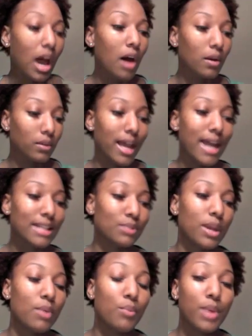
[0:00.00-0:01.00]
Oh, last
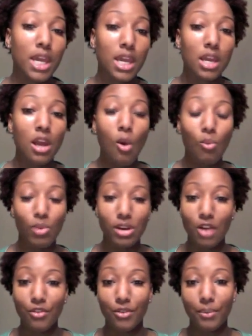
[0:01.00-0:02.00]
week we went
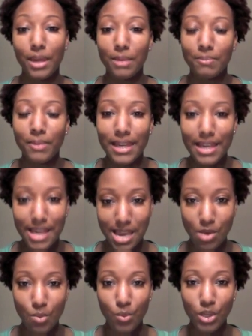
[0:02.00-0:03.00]
over
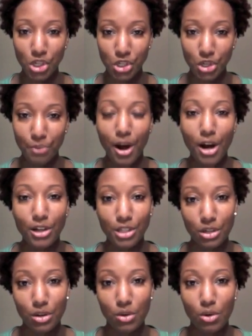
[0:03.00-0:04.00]
PPE, which is your
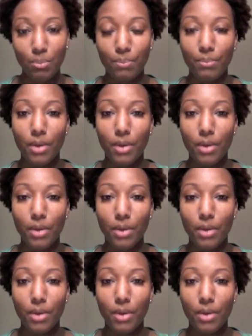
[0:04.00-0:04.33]
personal